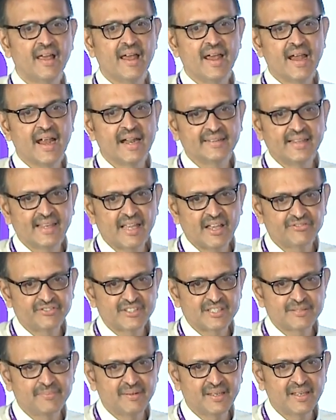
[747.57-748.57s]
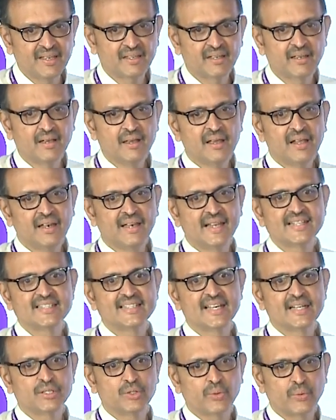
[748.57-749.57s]
and the AFCs being less
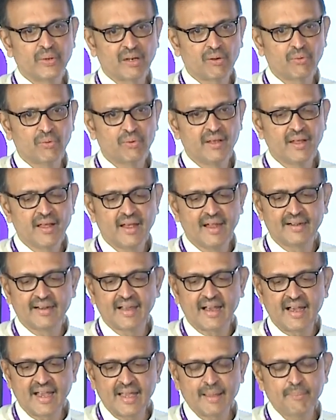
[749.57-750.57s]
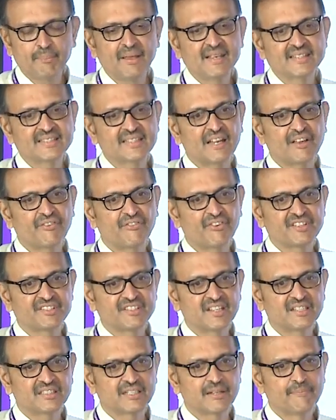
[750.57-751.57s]
than 12, and a high basal
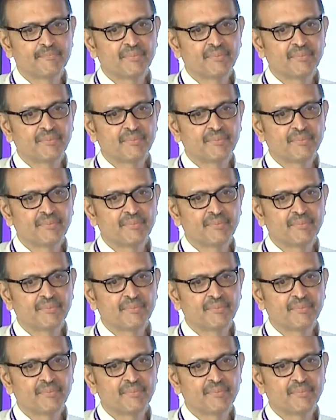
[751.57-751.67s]
FSH,